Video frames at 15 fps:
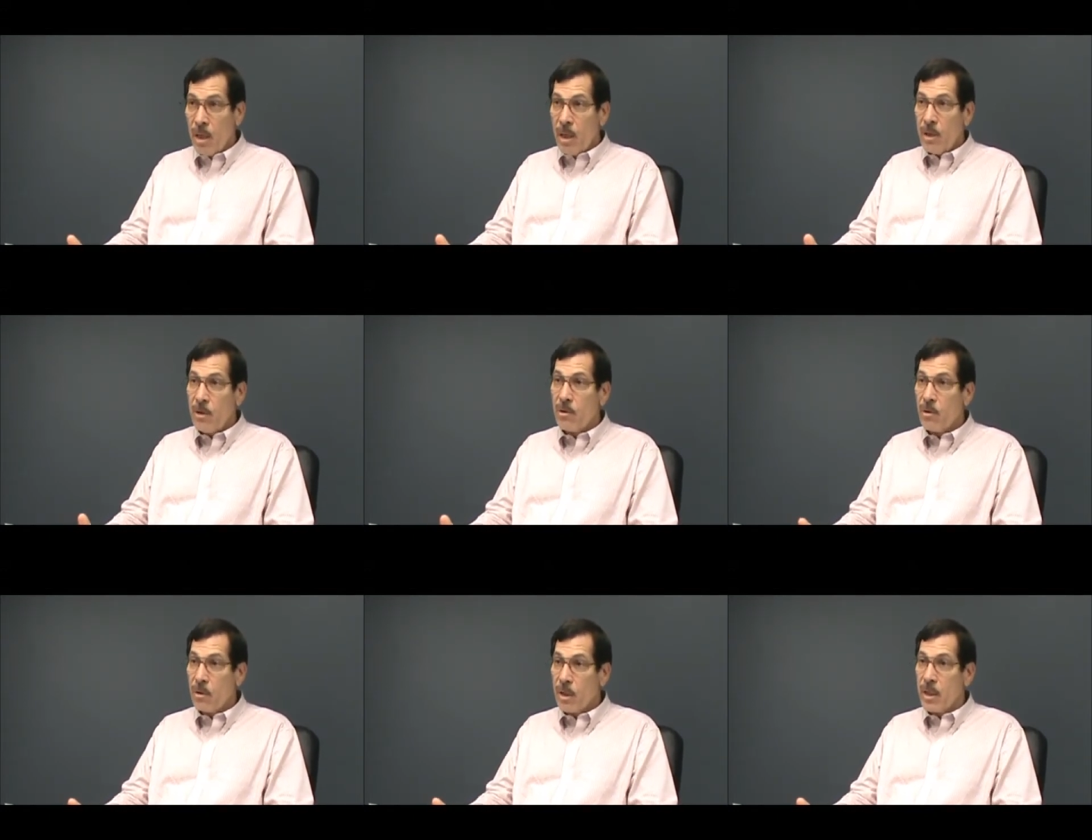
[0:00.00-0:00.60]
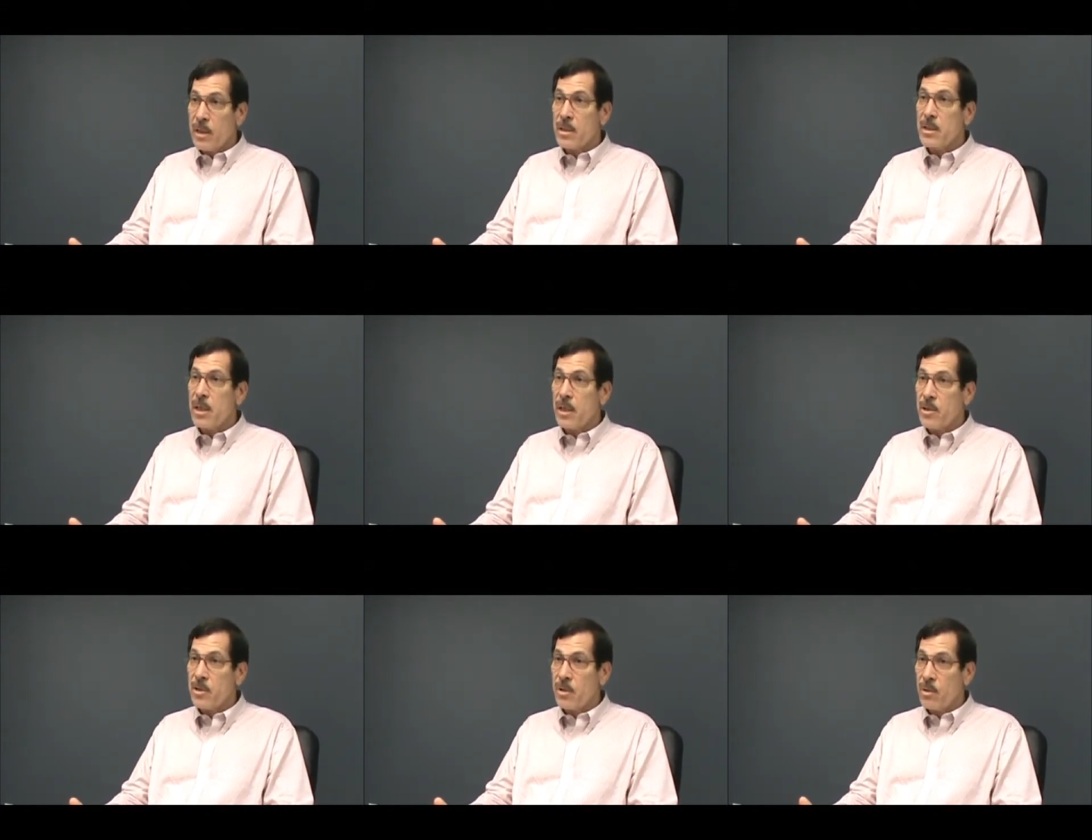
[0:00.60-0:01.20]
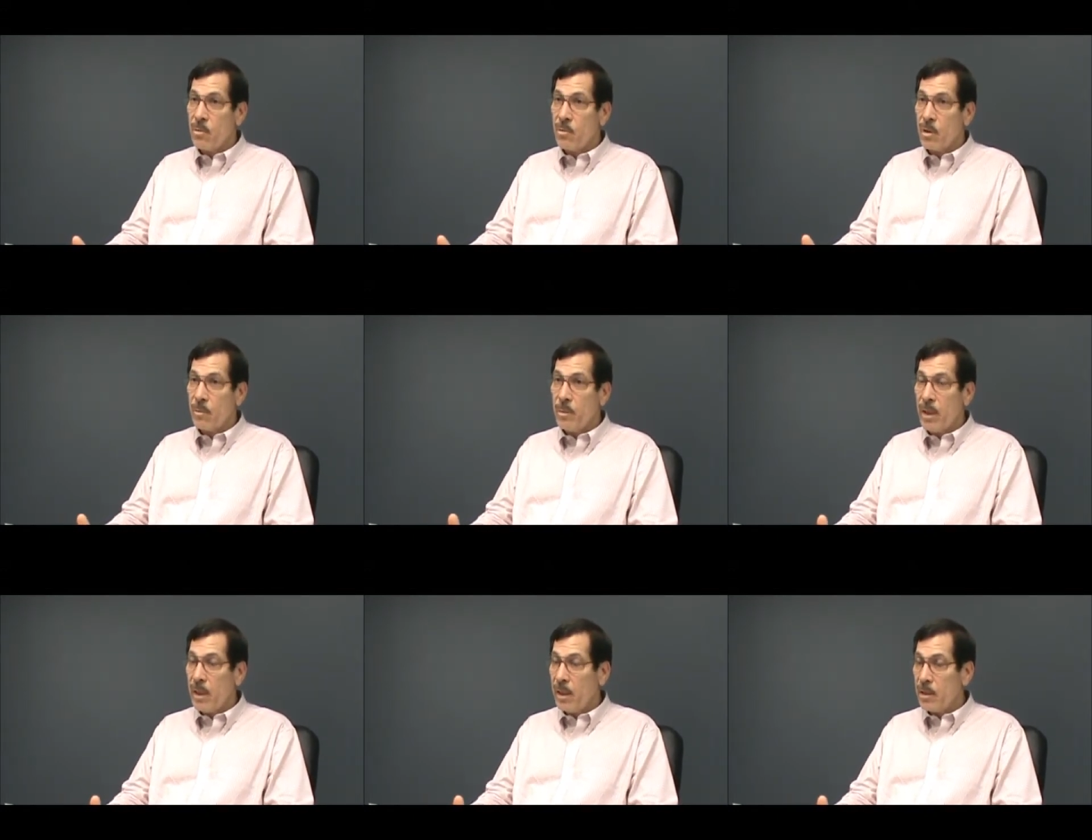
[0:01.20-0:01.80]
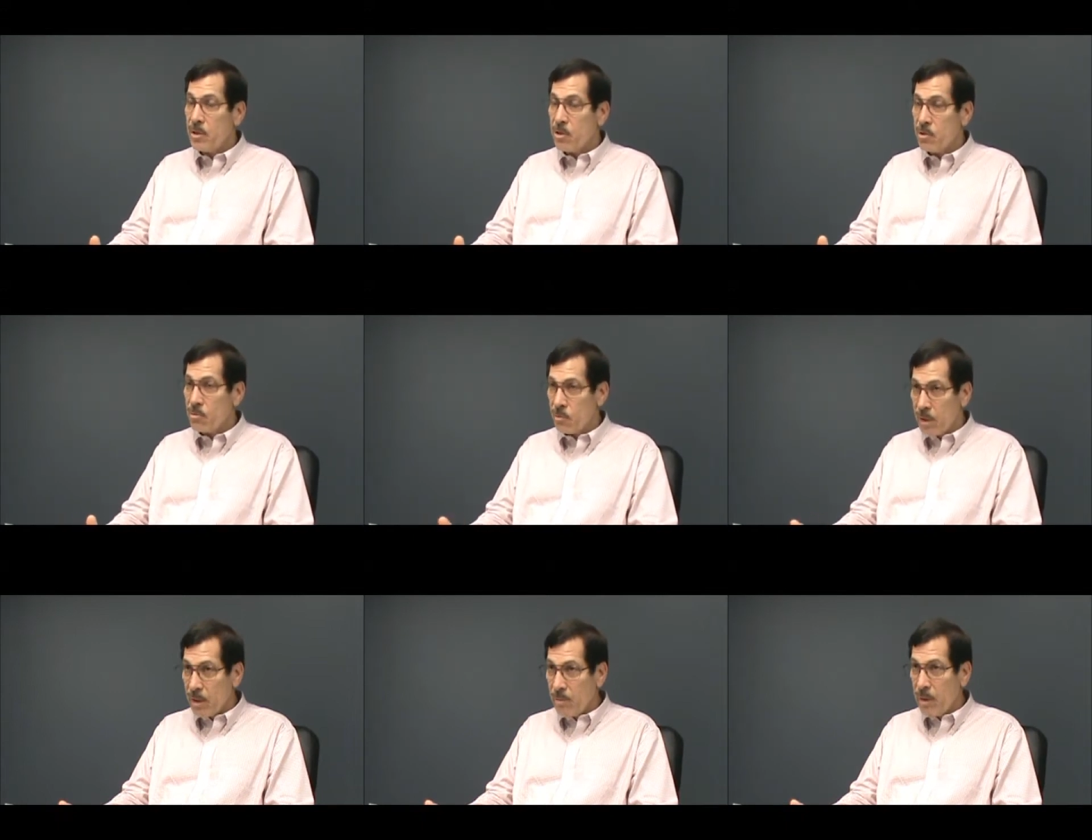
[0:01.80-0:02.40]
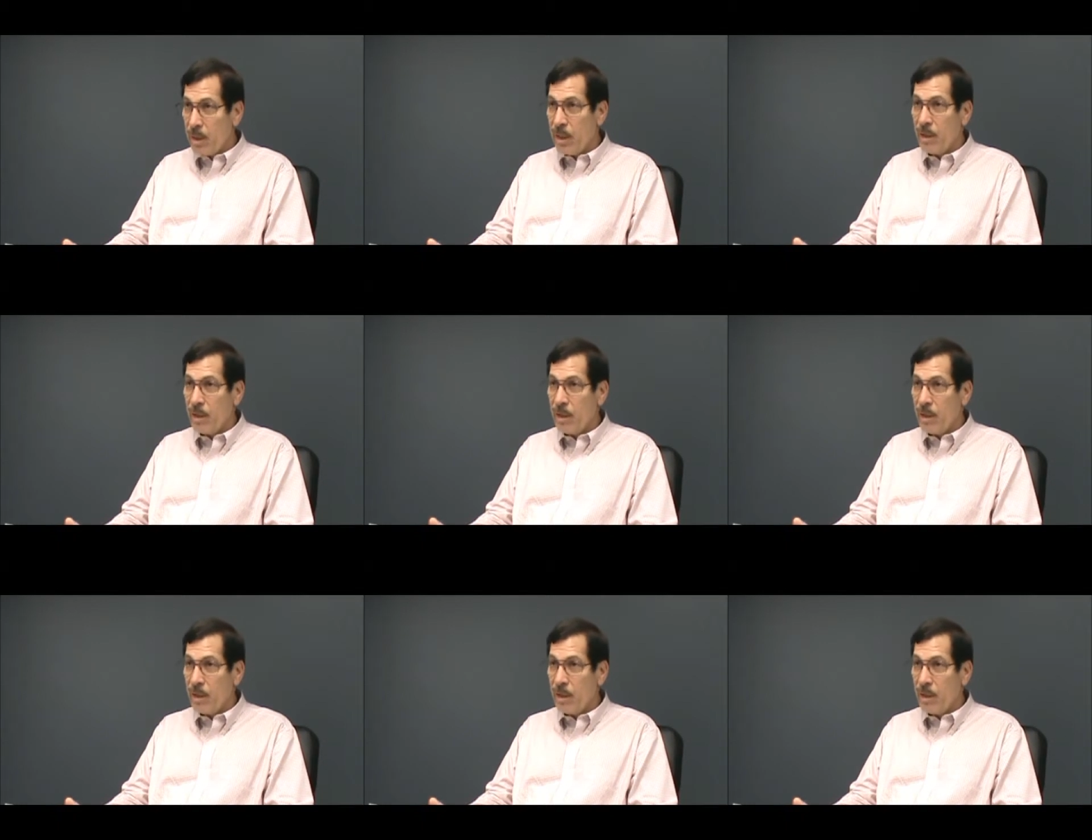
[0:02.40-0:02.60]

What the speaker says: your organization will be extremely